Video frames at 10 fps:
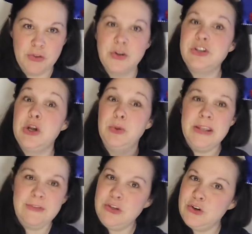There's no
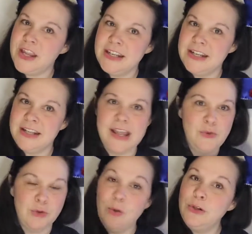leaving your kid in it
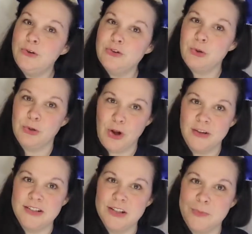and rolling your stroller
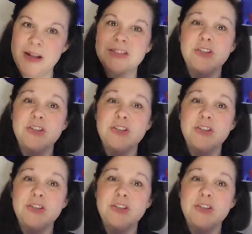onto the bus.